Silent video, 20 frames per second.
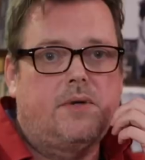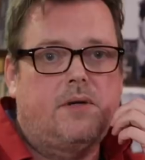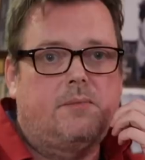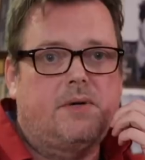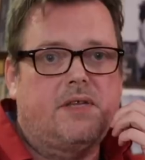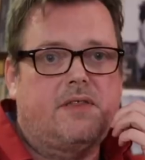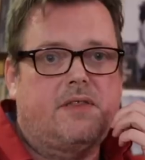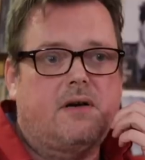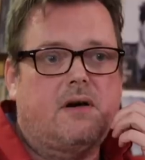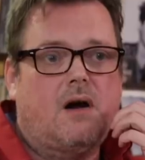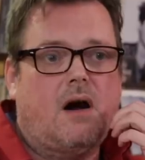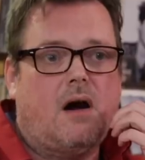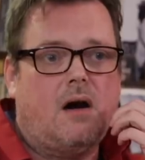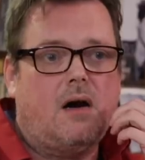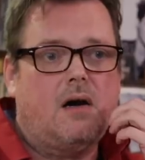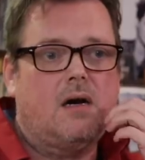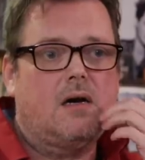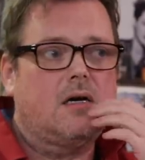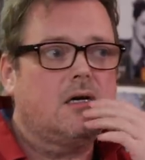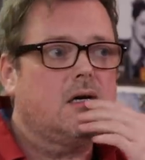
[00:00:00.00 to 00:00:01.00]
But there
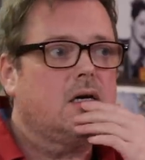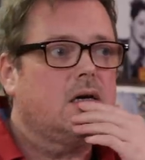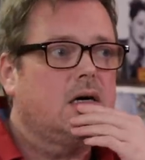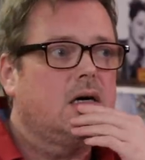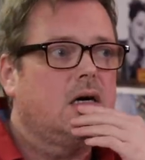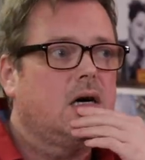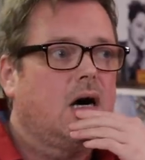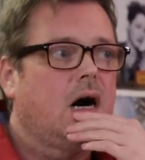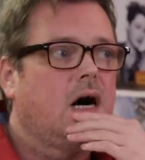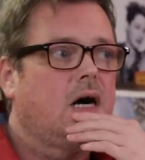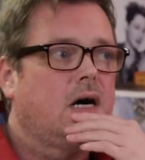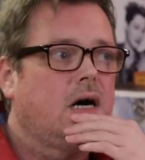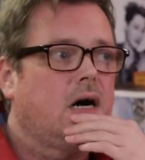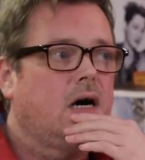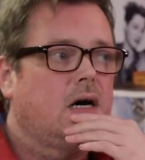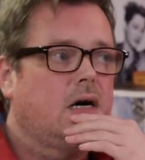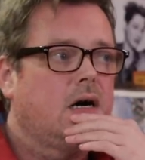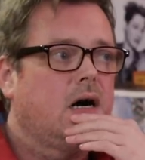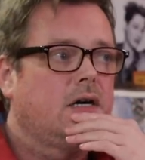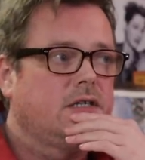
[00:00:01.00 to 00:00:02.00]
are
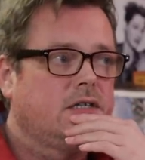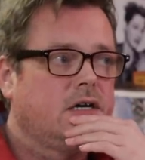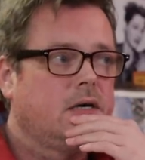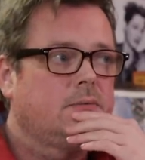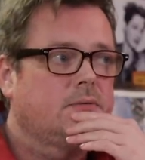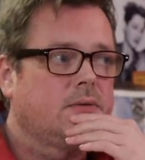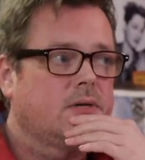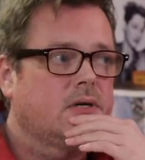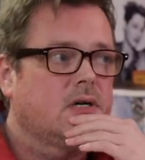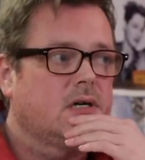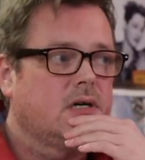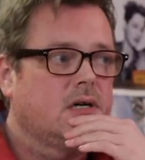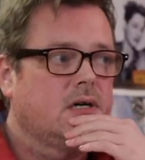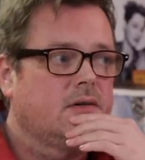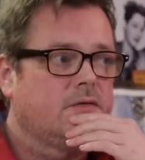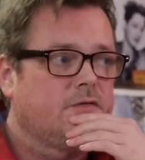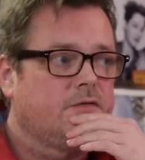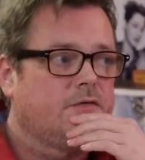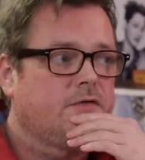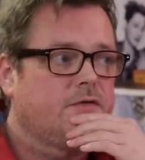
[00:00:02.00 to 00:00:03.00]
a number
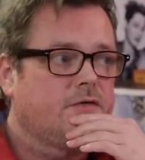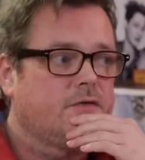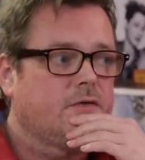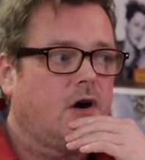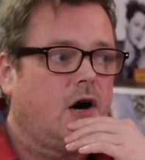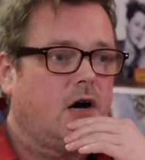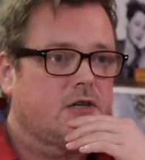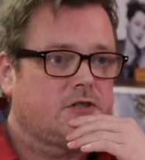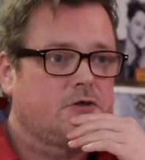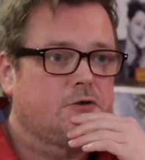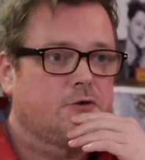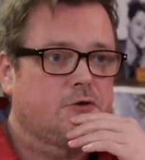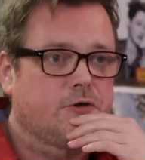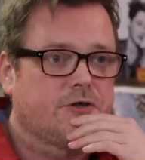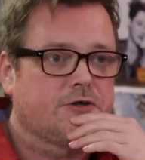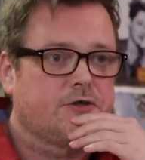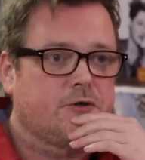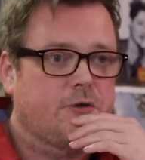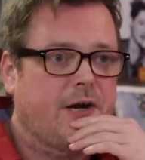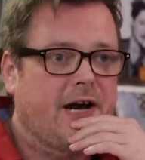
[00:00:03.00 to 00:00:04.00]
of
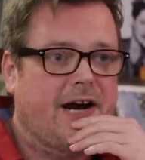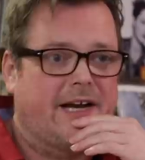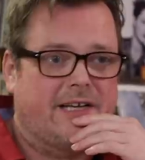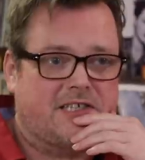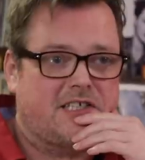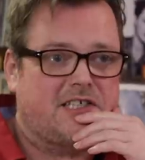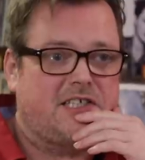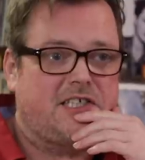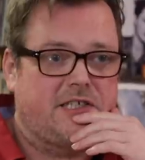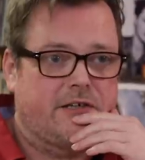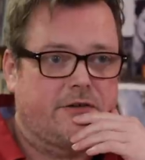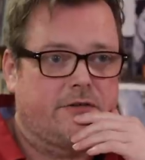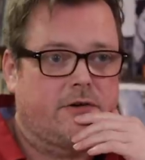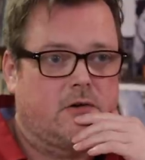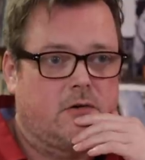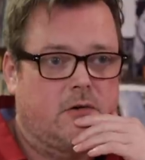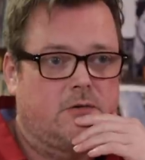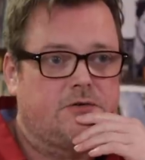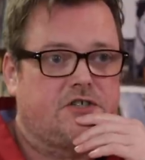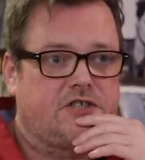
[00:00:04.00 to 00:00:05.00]
auteurs who kind of steer
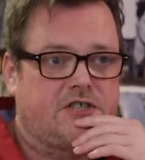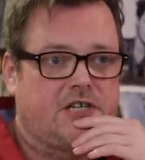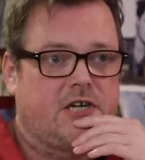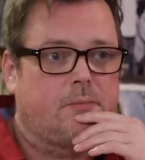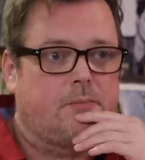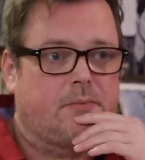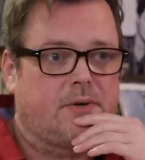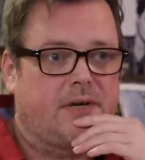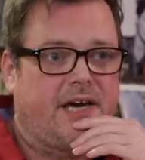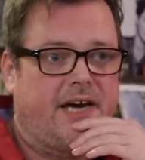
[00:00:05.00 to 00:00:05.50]
their own ship